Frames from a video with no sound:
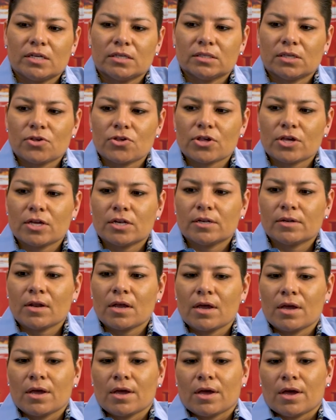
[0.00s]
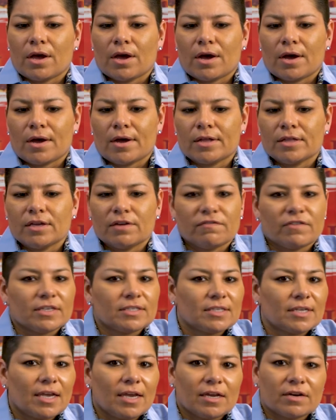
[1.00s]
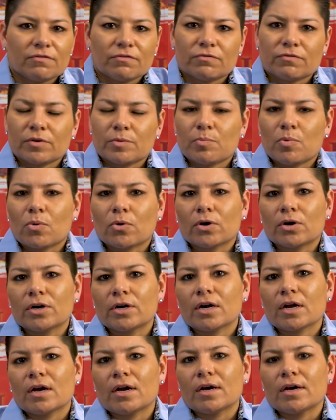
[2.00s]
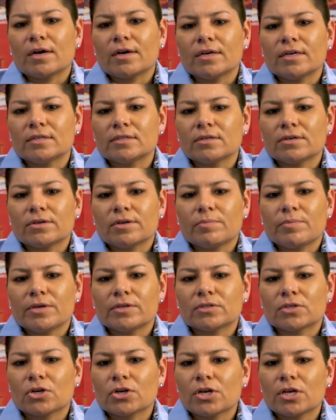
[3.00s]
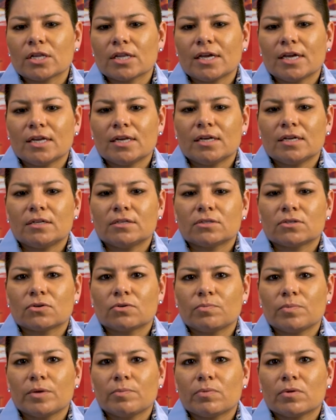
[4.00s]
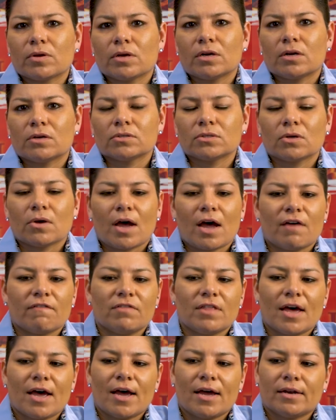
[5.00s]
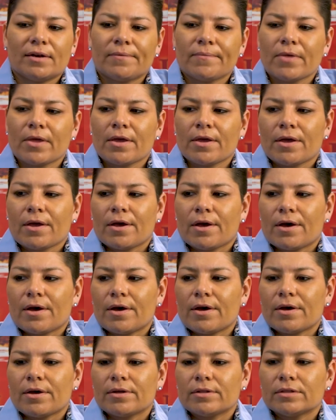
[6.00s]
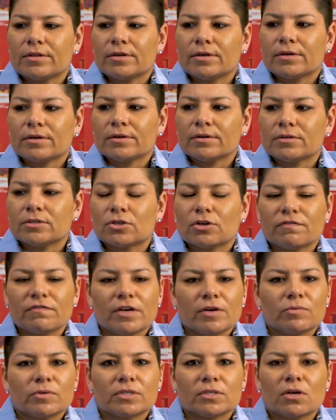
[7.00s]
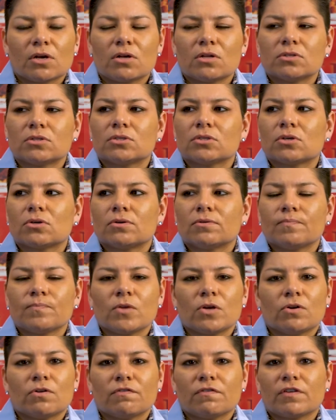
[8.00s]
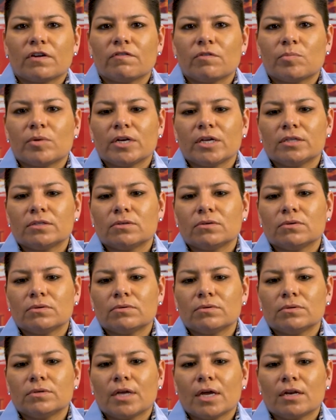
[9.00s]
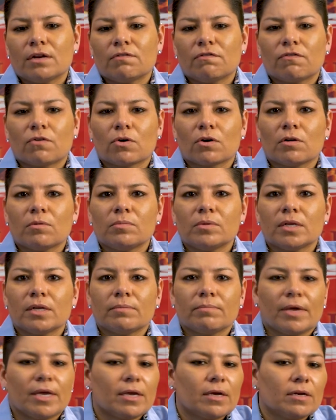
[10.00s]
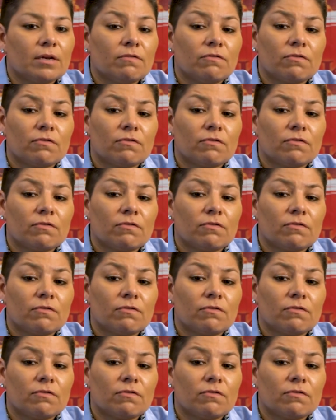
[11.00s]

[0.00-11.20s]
decision. The investigative report is going to be circulated, so people could also have that. The survey results, so, you know, for everybody to get informed and make an